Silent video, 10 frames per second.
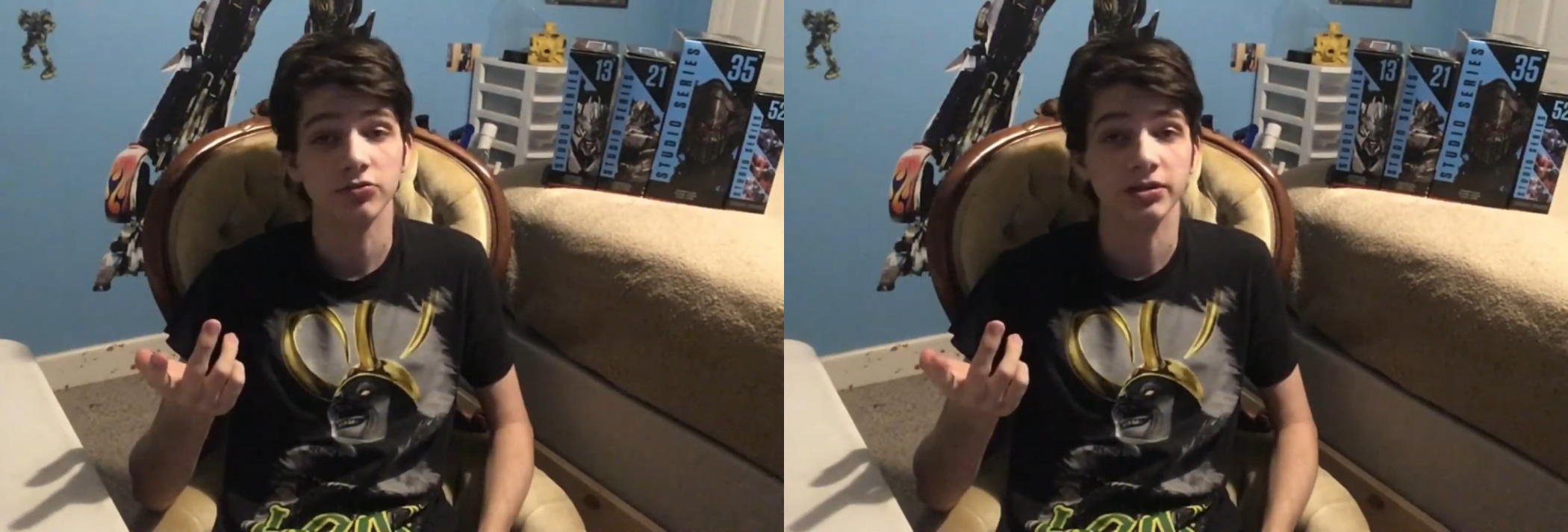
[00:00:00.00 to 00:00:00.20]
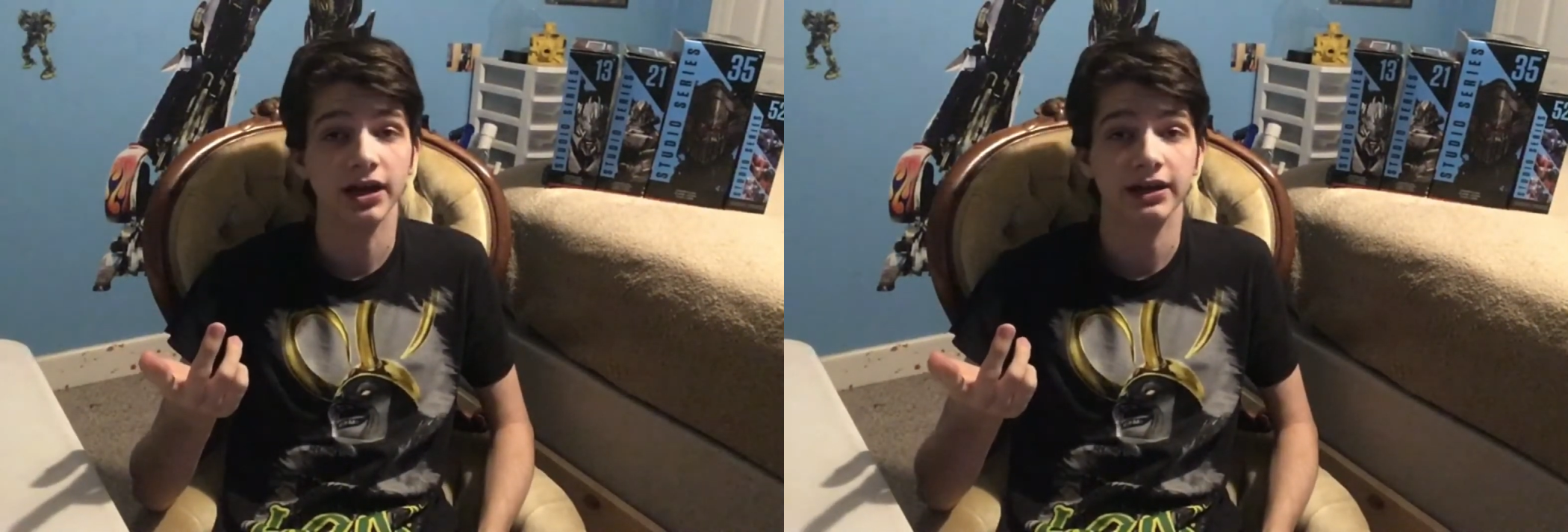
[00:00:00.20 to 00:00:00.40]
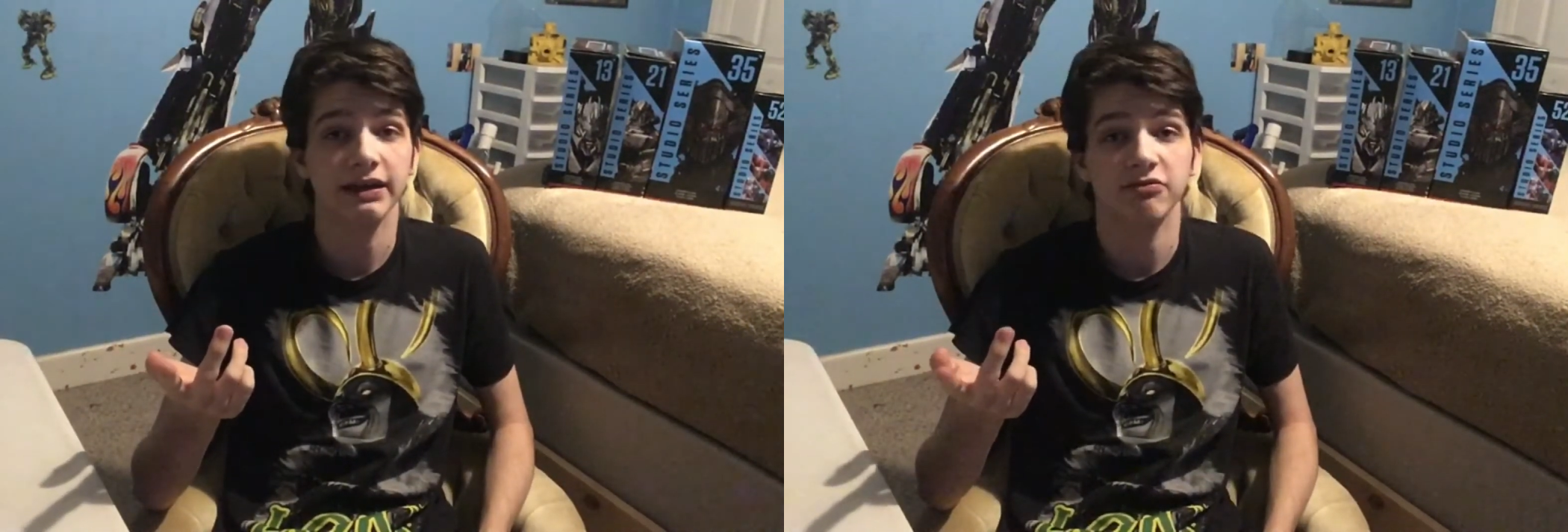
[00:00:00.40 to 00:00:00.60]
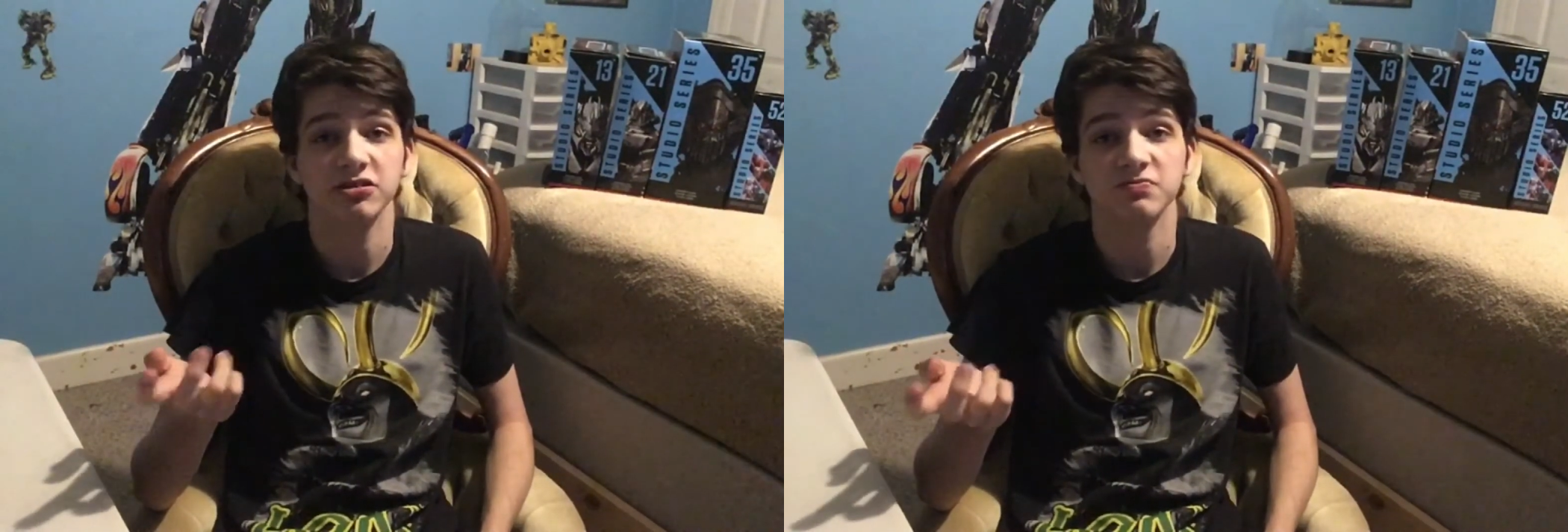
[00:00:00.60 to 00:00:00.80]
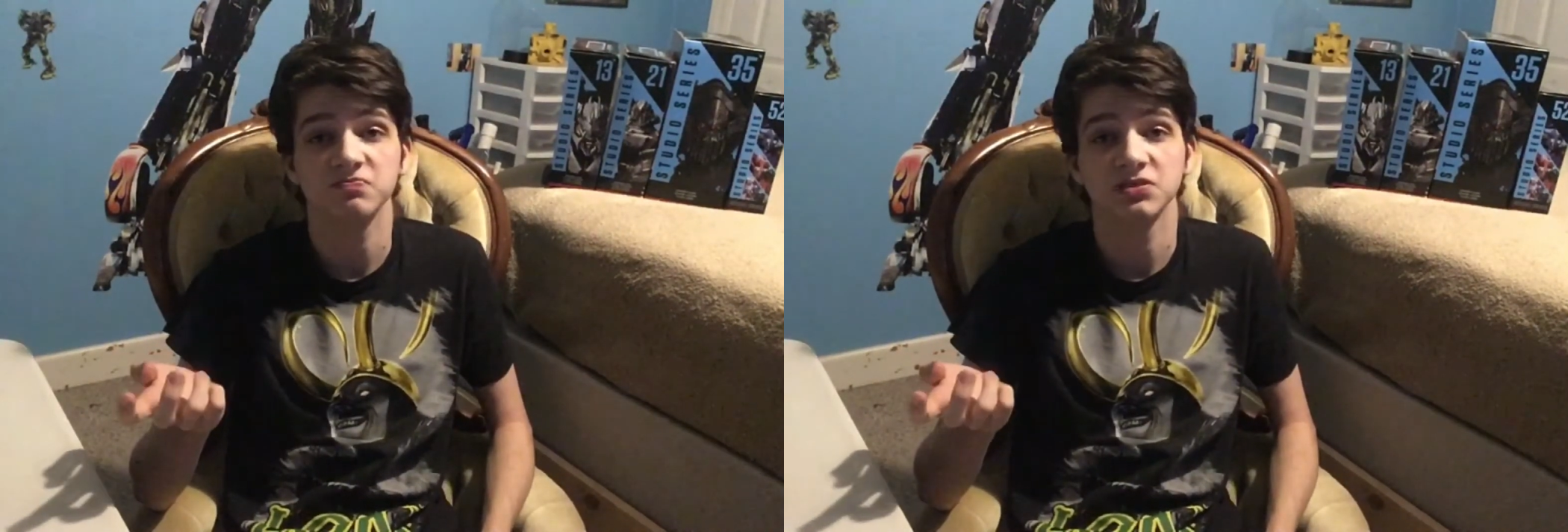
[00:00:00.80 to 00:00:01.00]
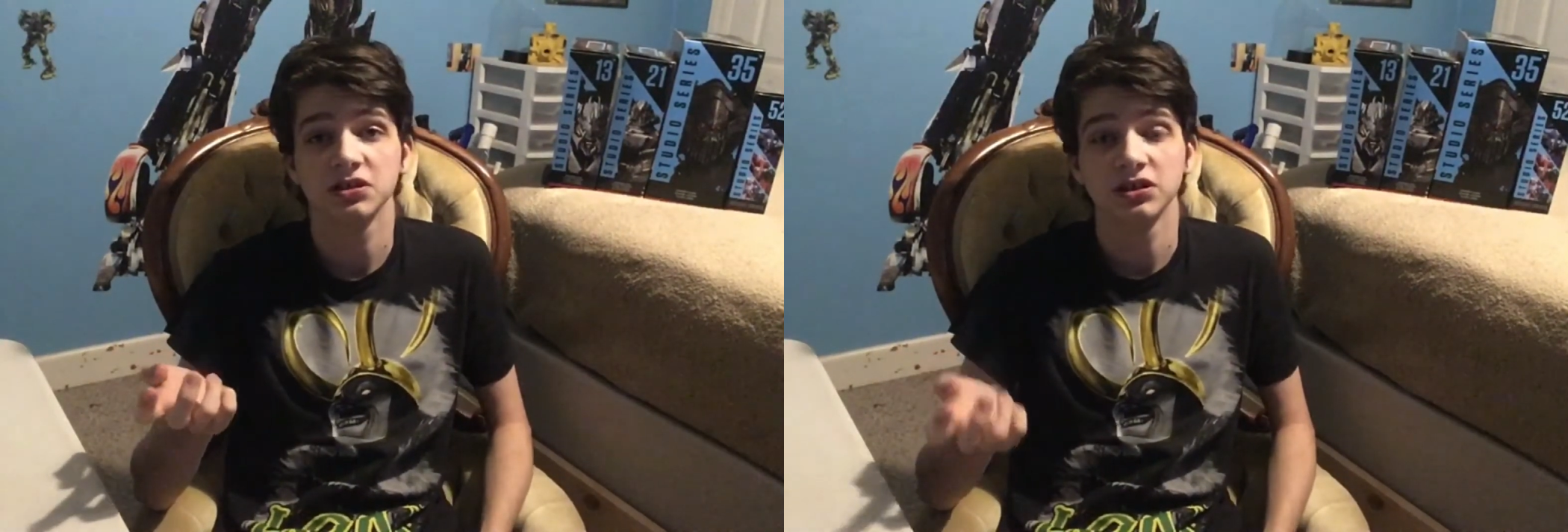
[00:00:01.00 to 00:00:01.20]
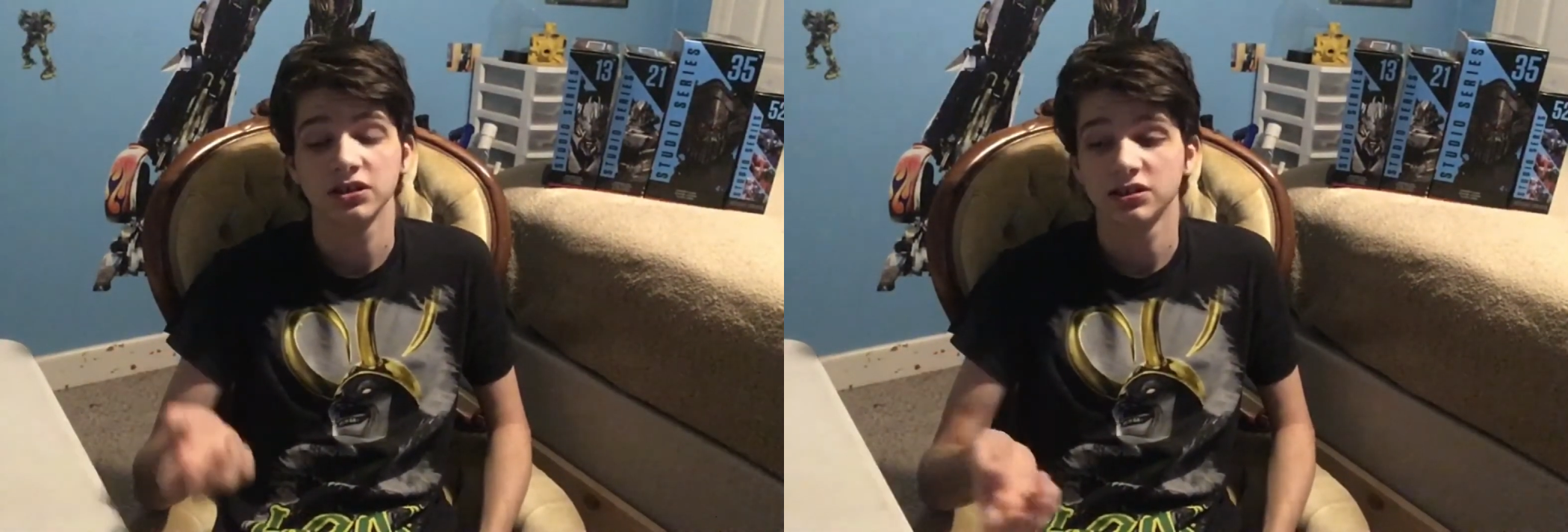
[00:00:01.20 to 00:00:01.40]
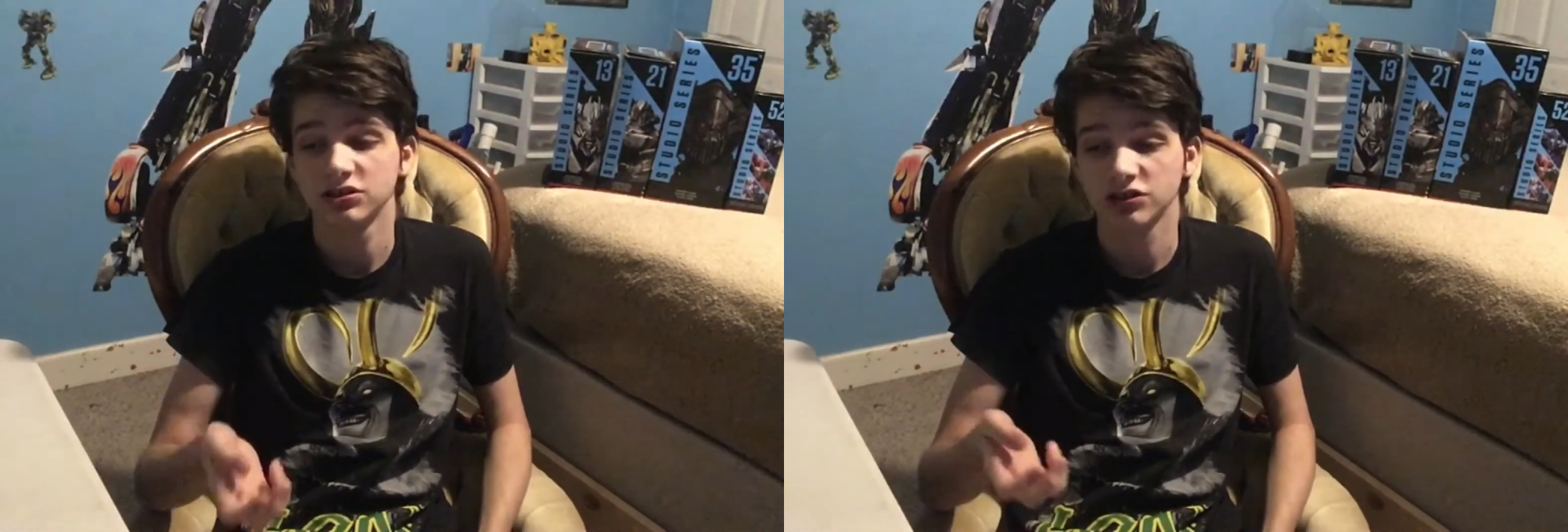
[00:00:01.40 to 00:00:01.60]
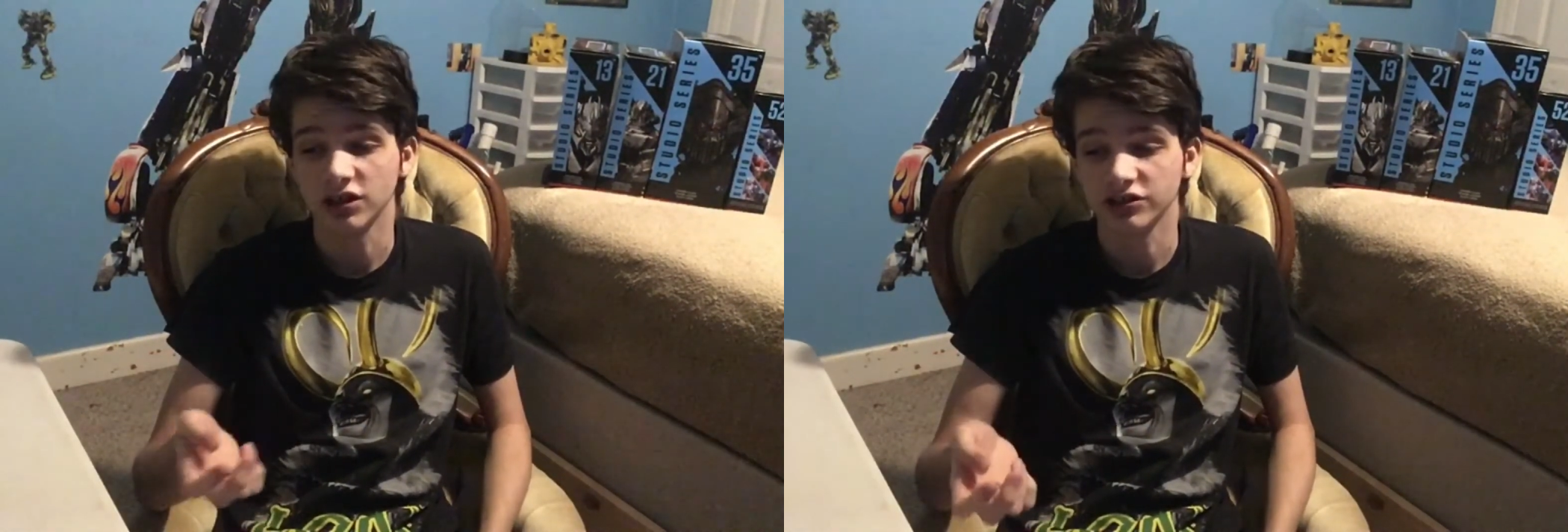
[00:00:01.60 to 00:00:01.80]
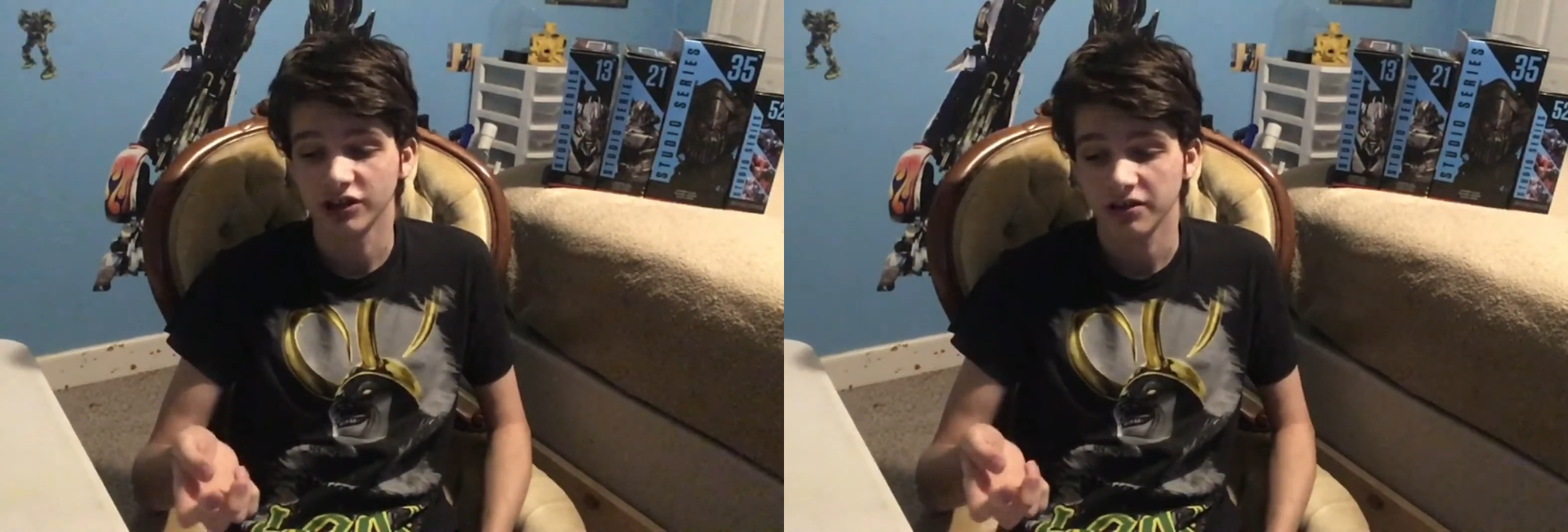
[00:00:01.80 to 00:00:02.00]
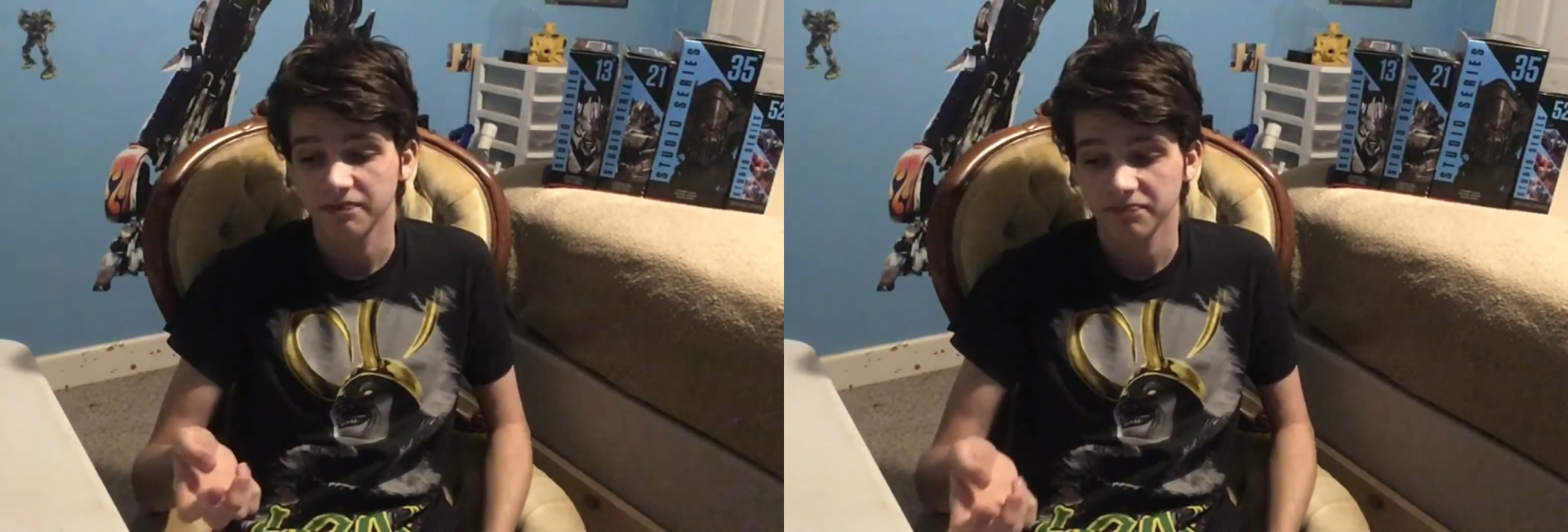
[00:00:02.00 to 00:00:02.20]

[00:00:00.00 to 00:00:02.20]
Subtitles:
I mean, I can't really judge, like,